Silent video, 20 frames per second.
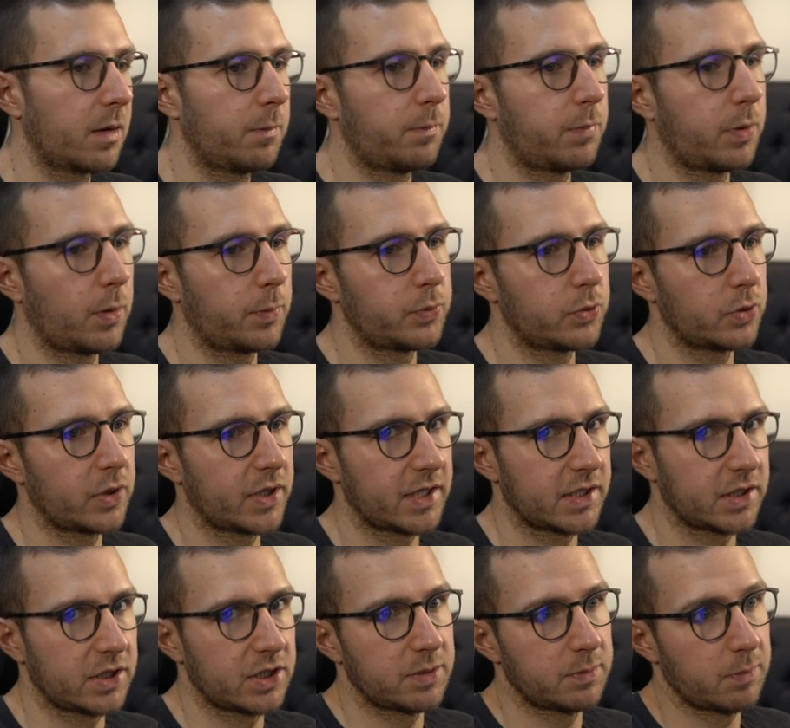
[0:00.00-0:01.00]

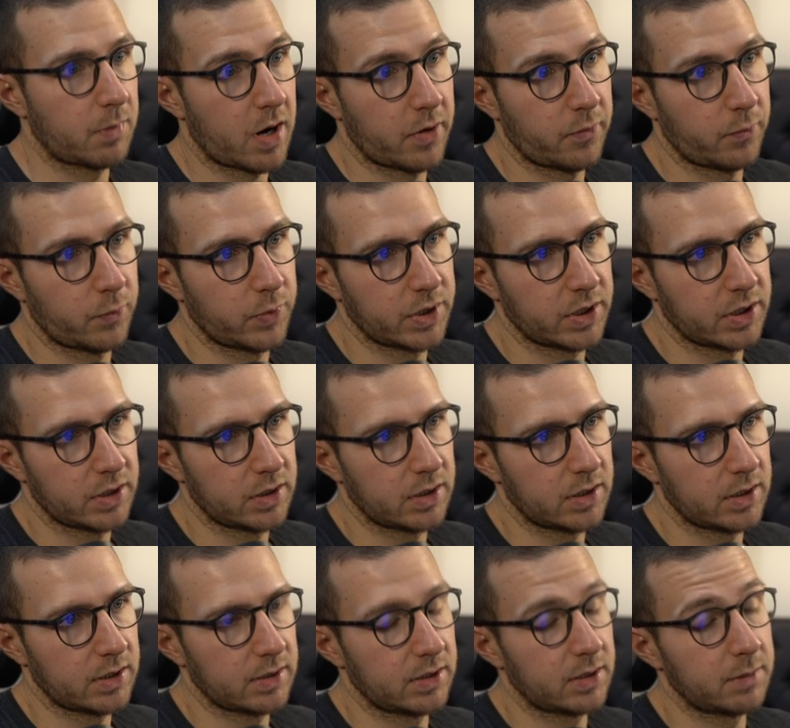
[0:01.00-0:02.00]
populate the with
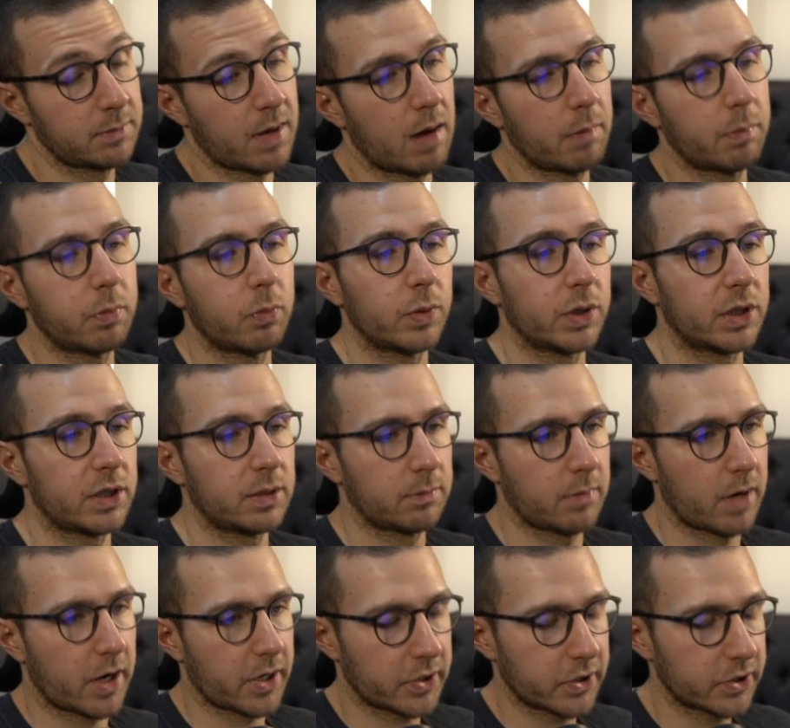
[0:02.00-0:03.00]
the, the map with the
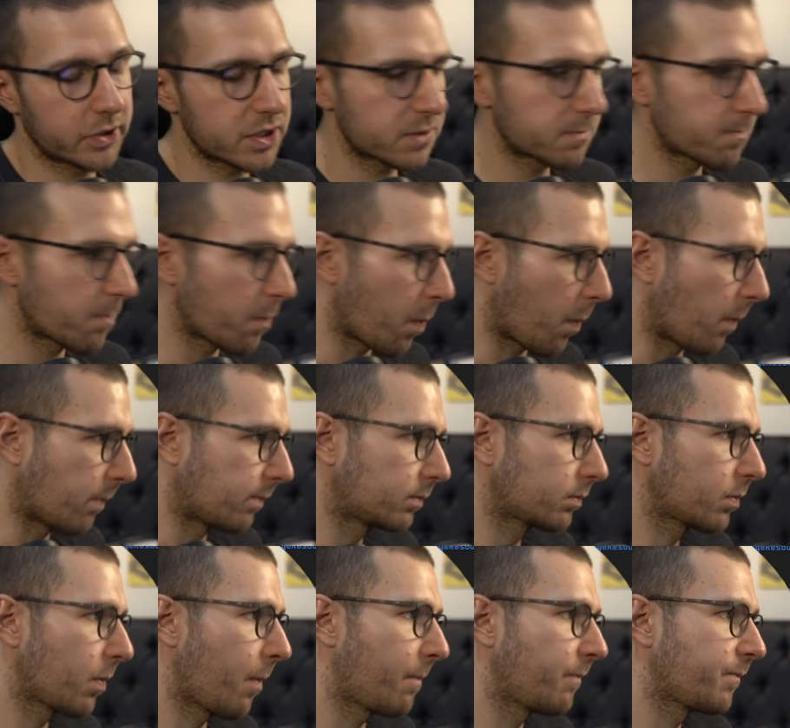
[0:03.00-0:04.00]
markers.
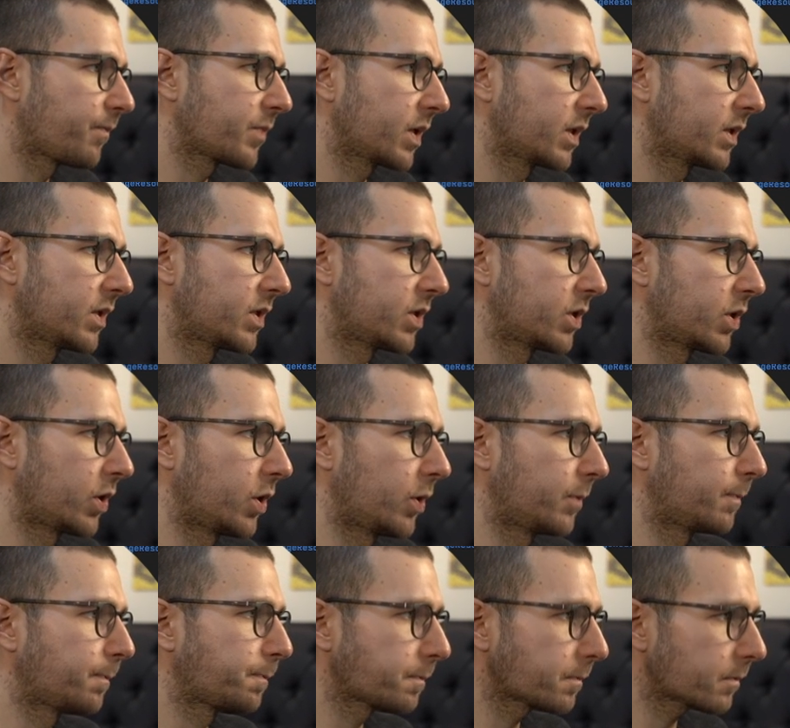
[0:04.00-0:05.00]

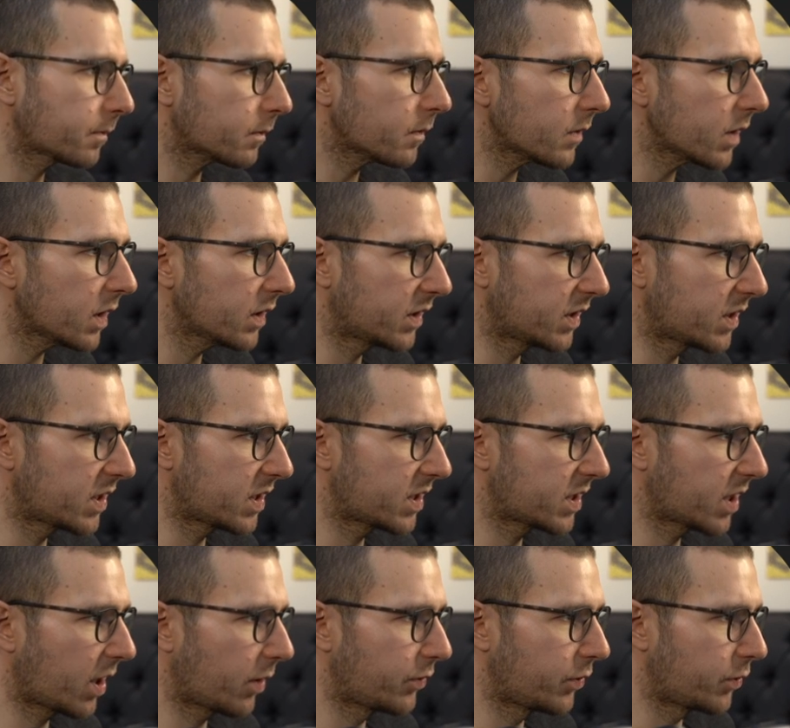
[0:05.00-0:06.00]
So this
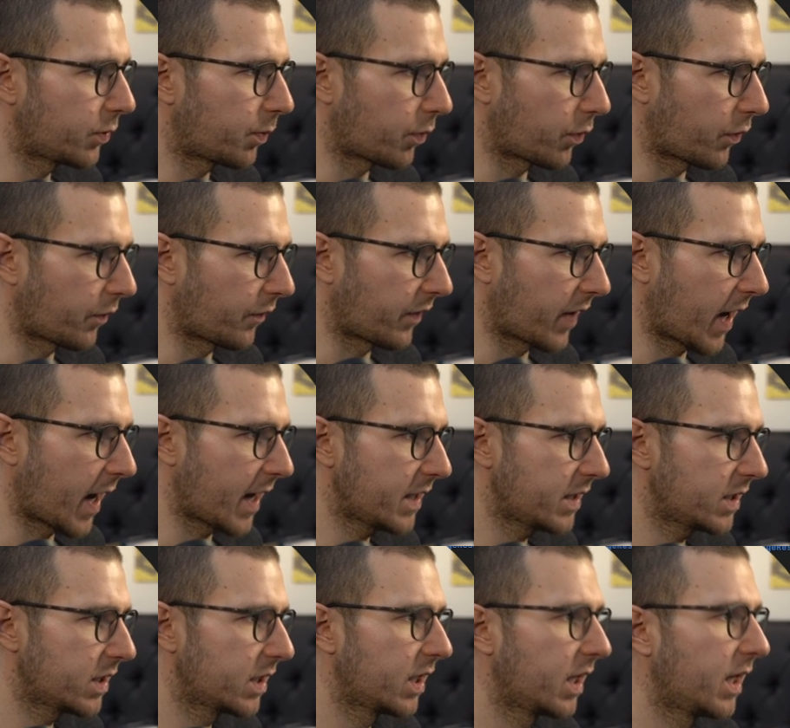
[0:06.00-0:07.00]
is how you
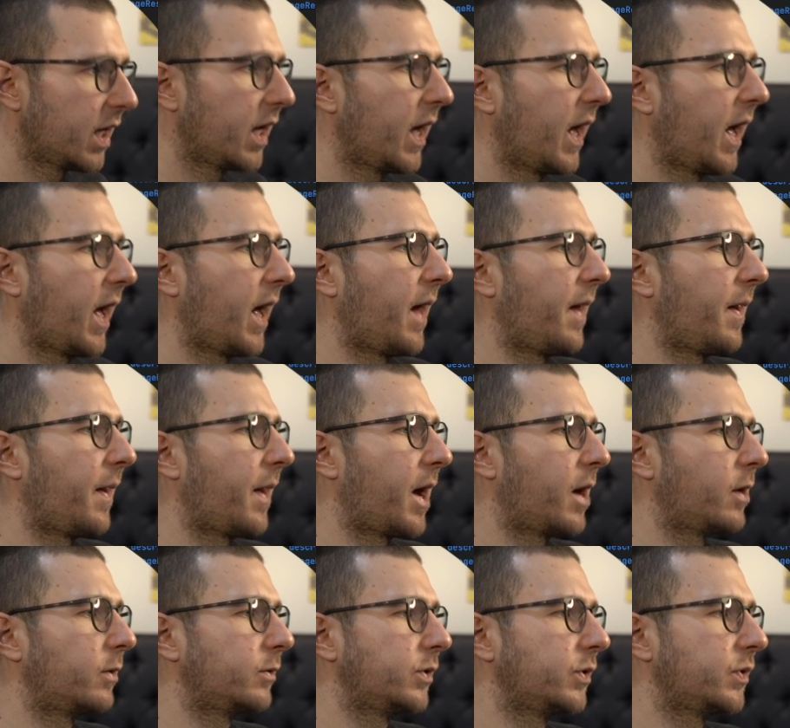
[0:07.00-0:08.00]
provide. And
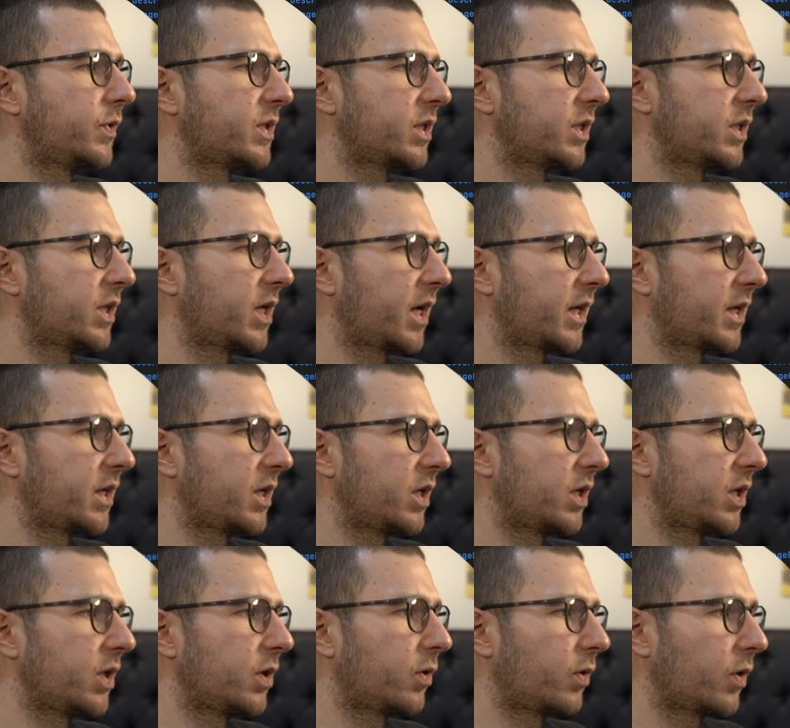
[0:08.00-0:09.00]
now you see that
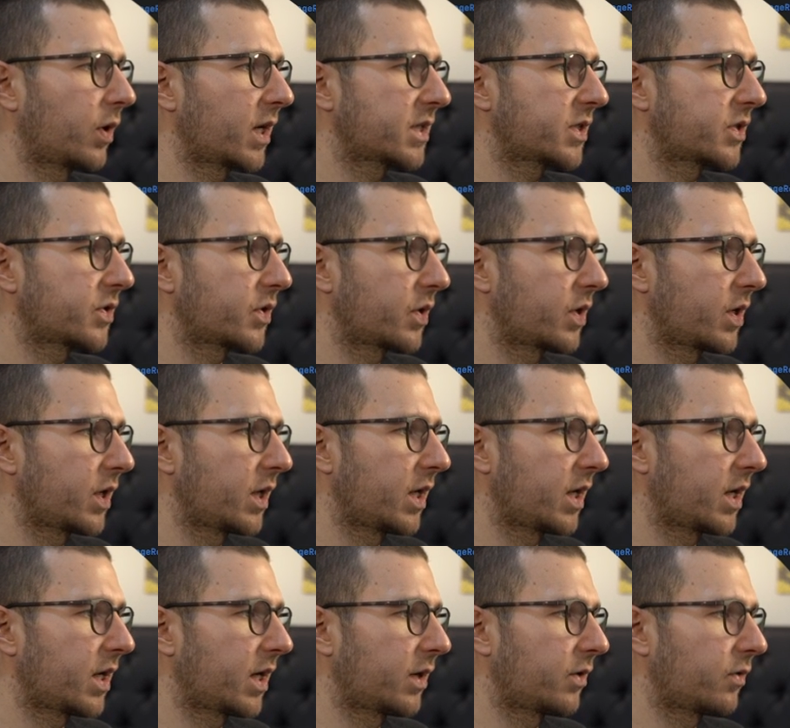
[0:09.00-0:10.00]
the onCluster
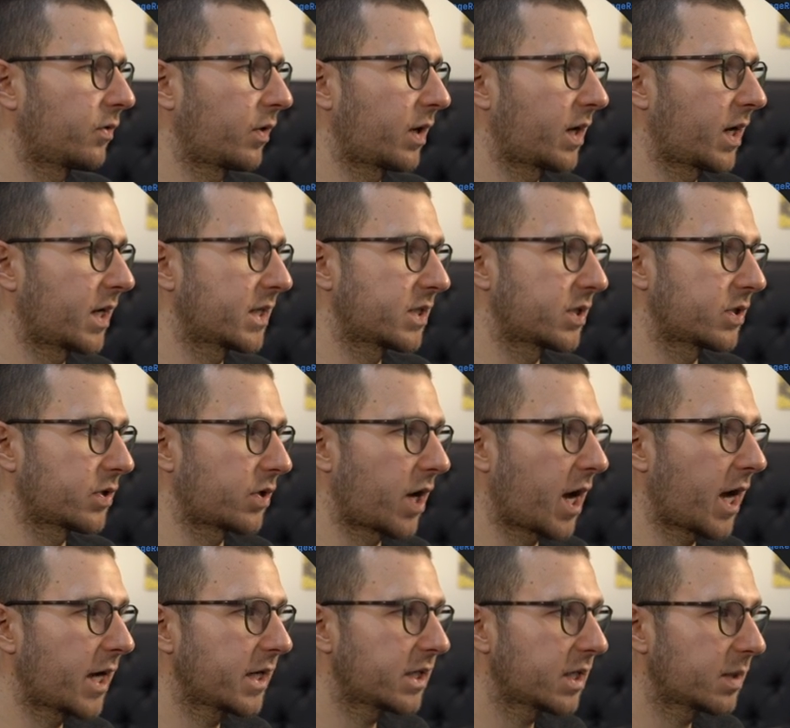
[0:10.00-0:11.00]
click and onCluster
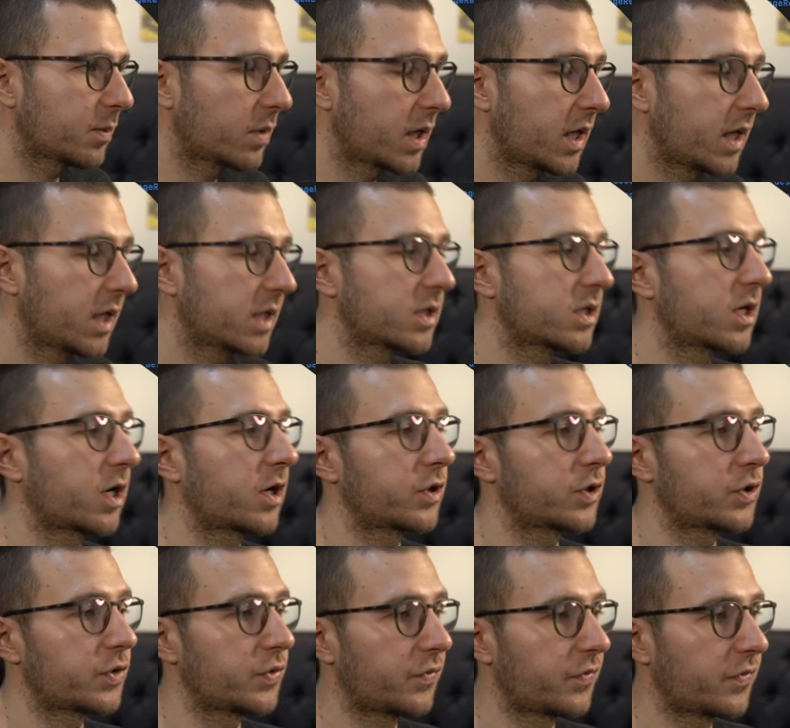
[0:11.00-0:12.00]
item clicks are
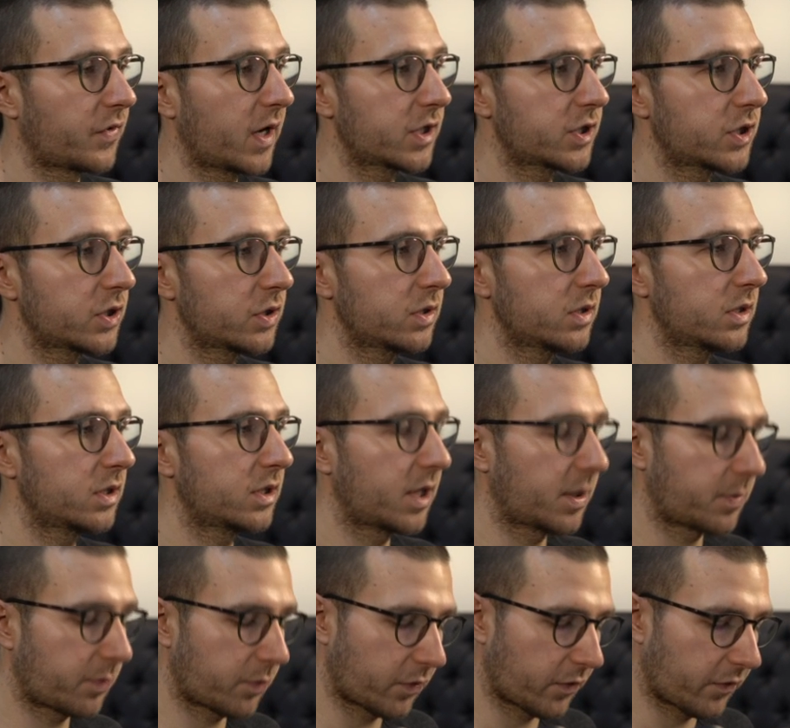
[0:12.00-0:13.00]
two function
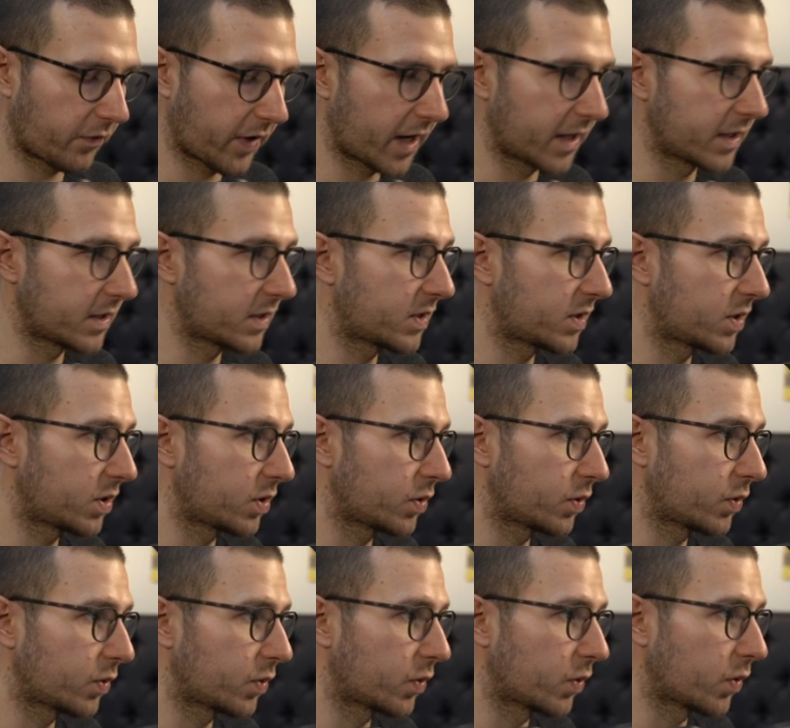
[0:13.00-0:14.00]
that provides
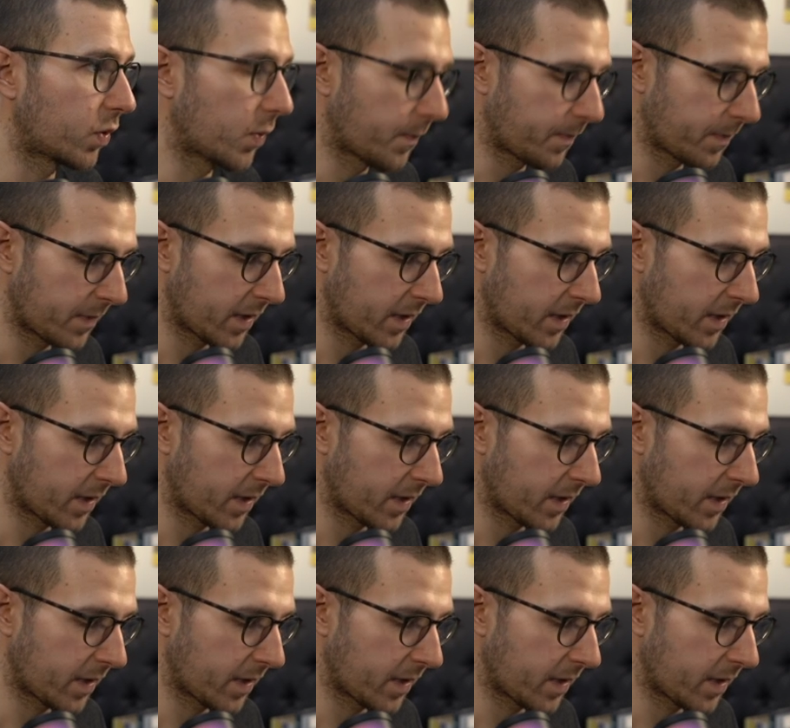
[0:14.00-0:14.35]
you